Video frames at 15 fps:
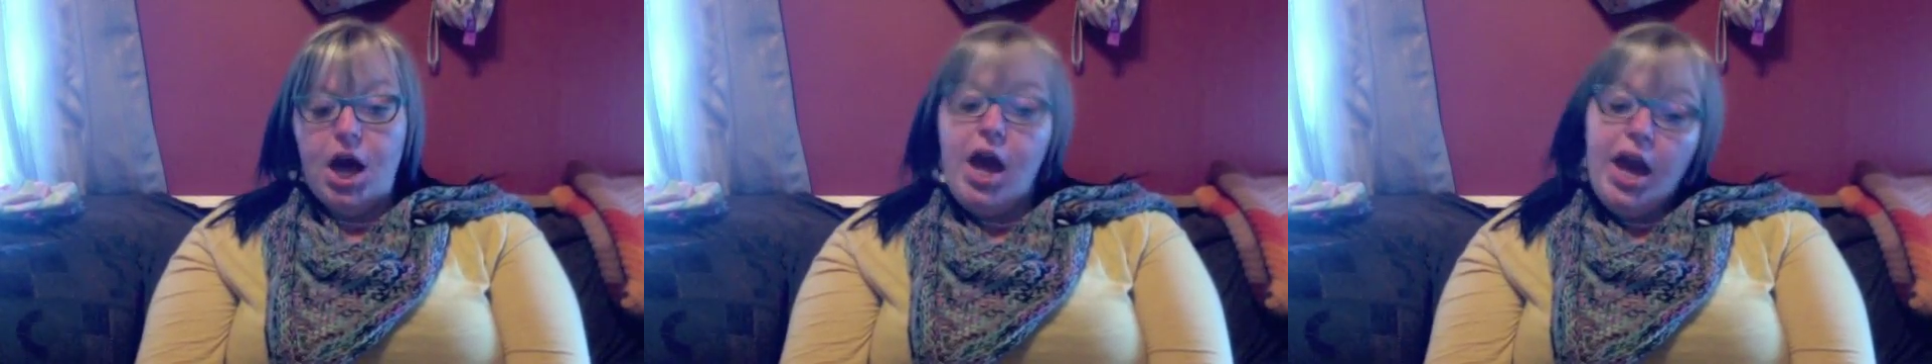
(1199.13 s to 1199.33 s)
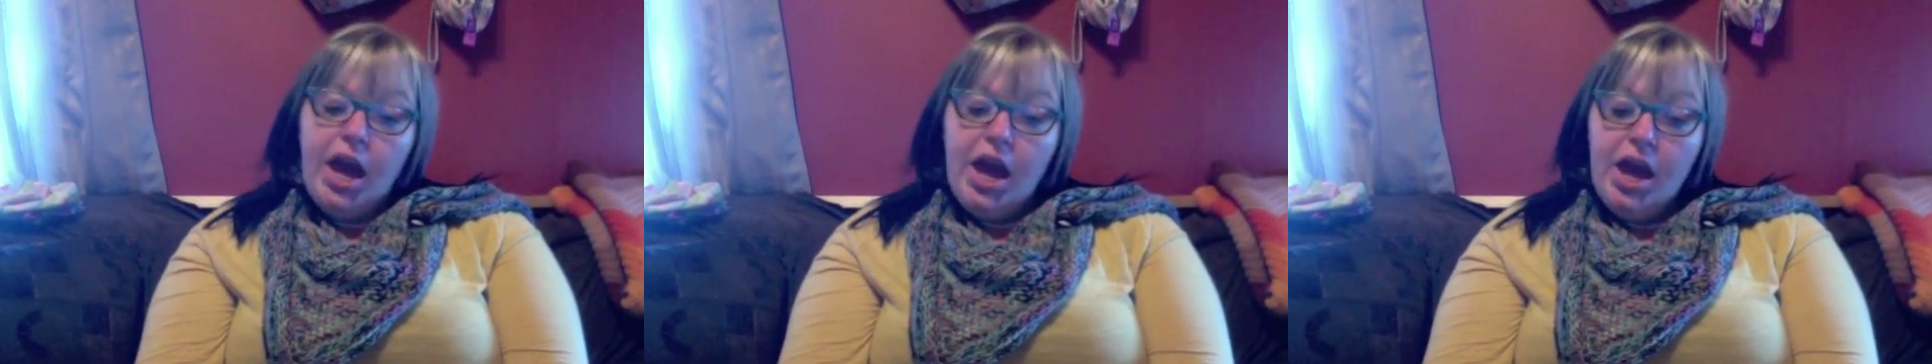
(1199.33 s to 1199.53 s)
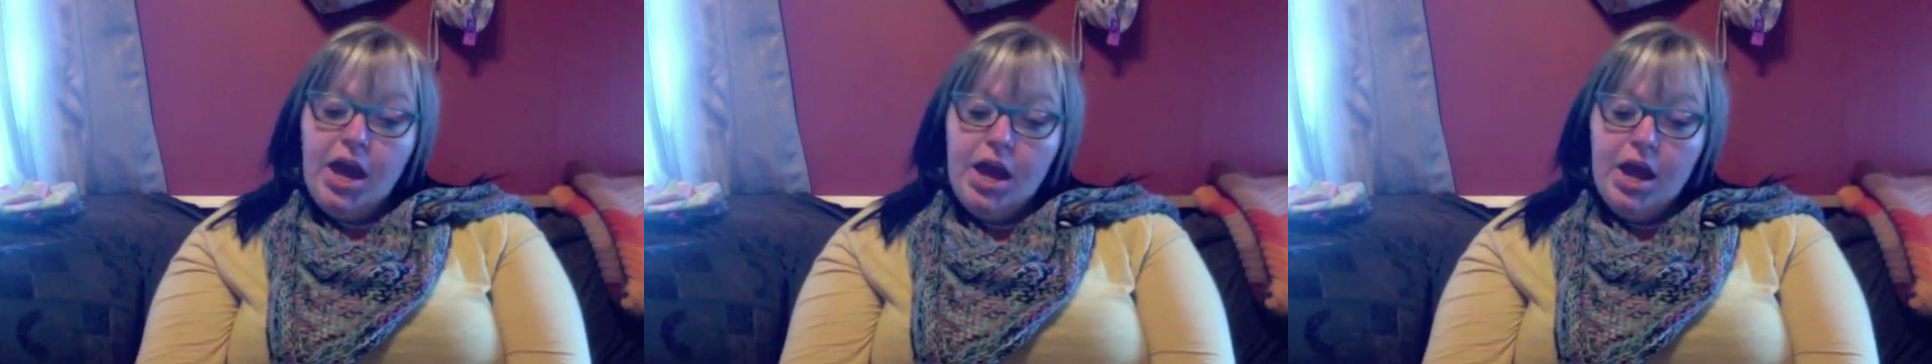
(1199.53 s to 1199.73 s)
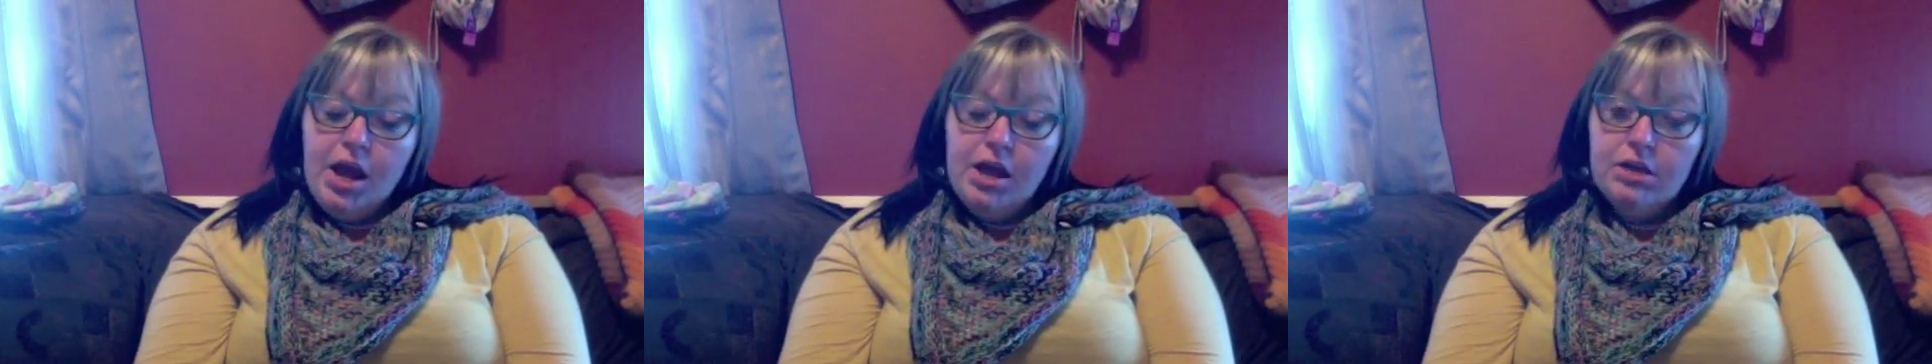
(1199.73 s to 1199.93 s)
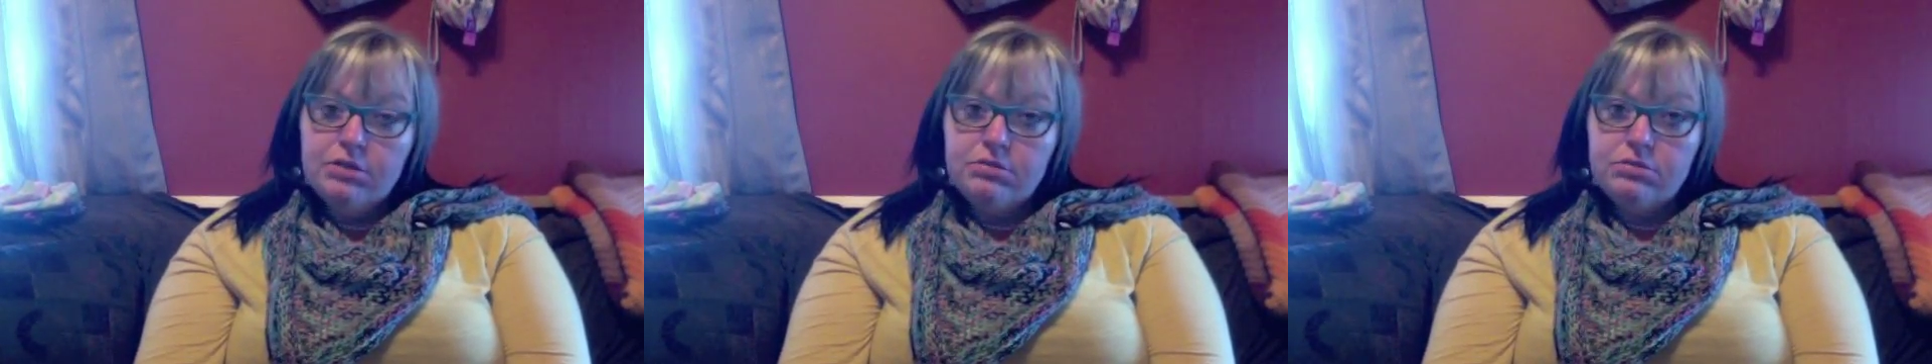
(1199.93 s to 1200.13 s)

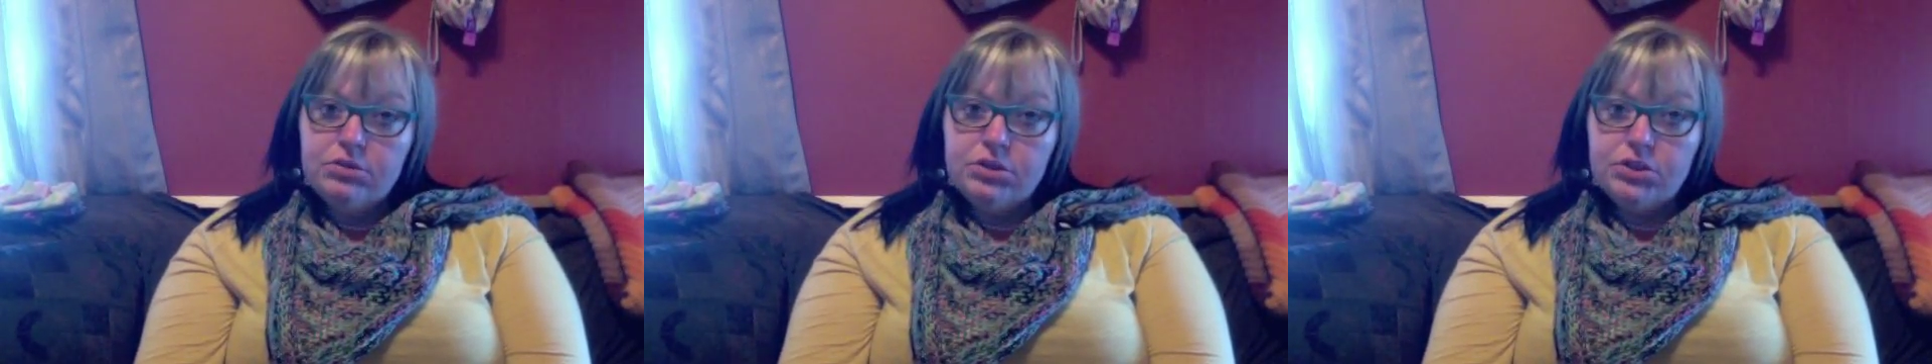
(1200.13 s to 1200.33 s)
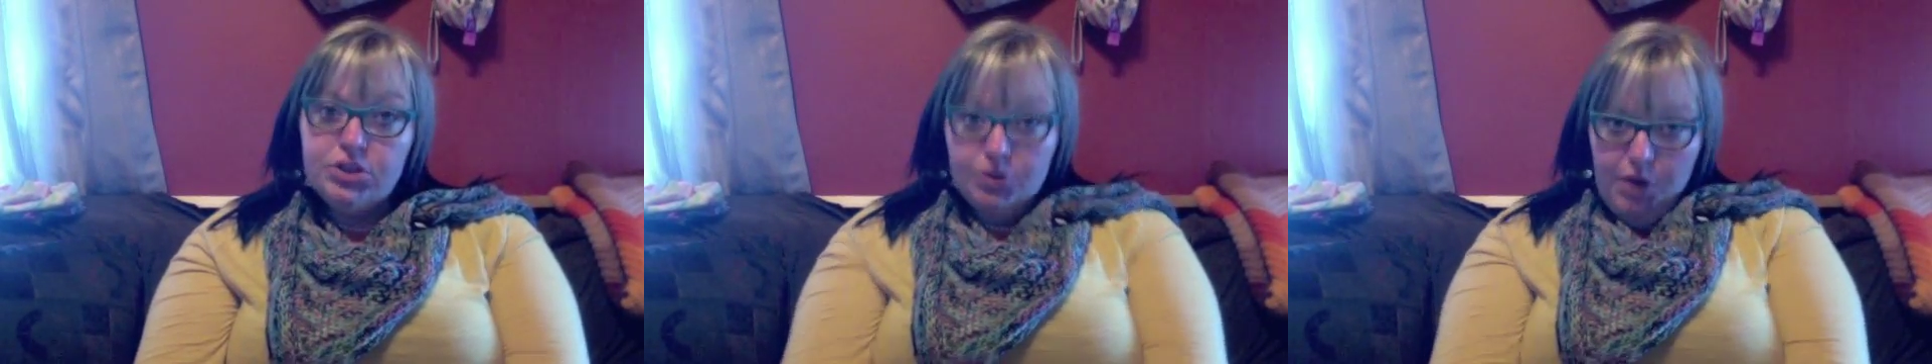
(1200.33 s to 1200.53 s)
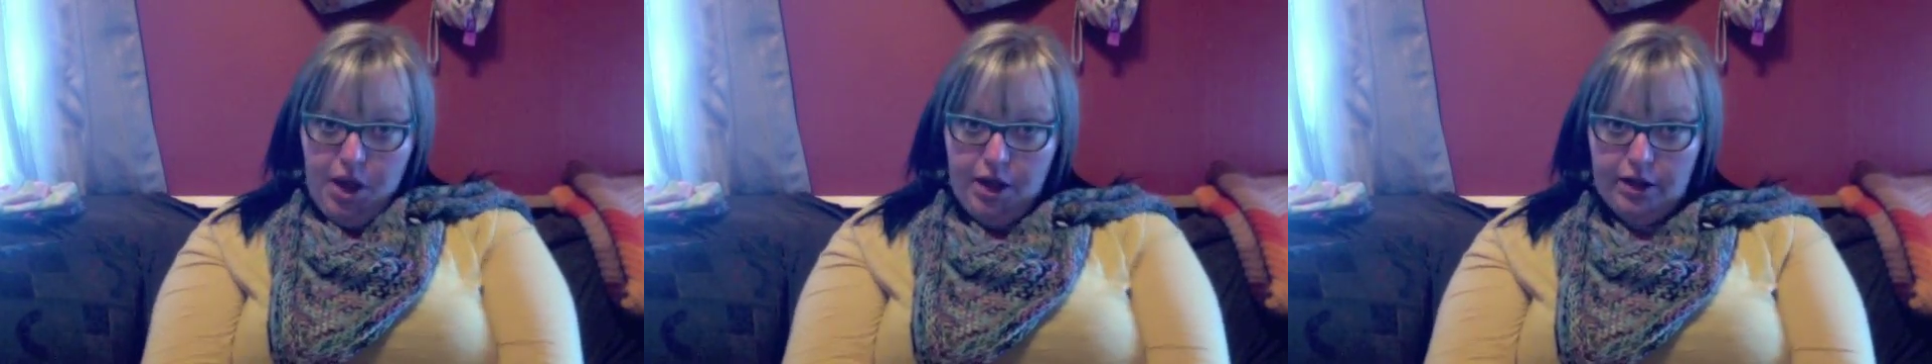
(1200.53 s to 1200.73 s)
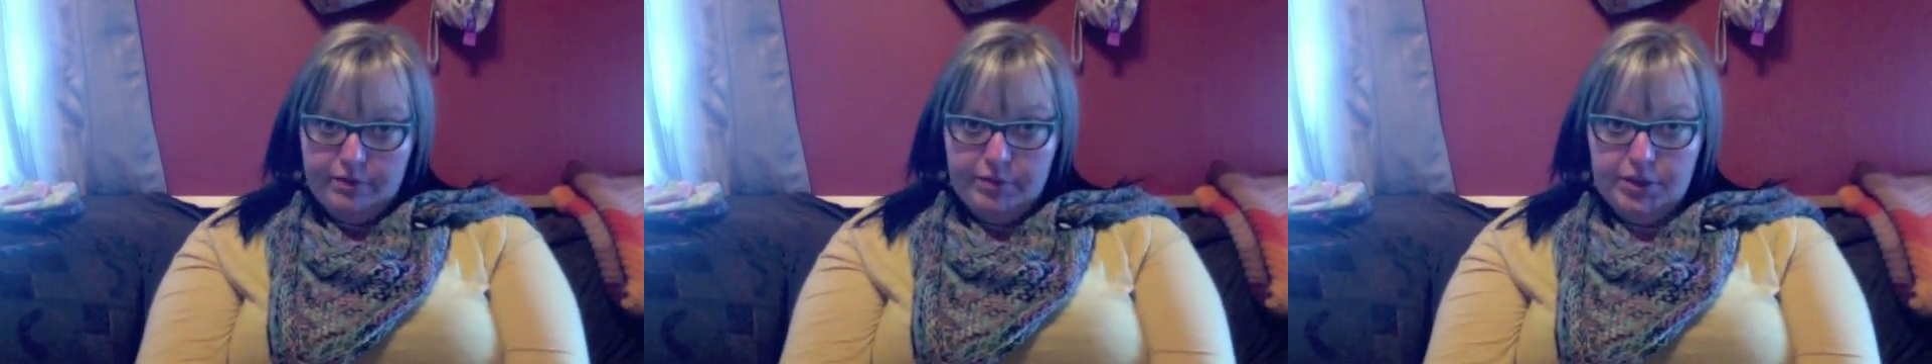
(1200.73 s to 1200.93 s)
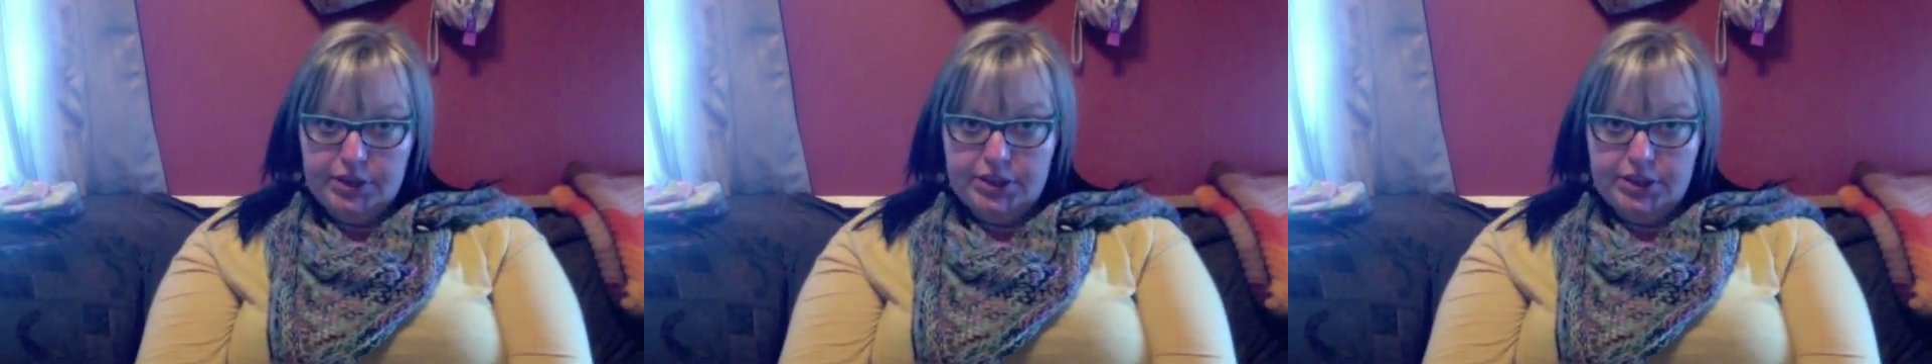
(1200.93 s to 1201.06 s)
And so yeah, I've been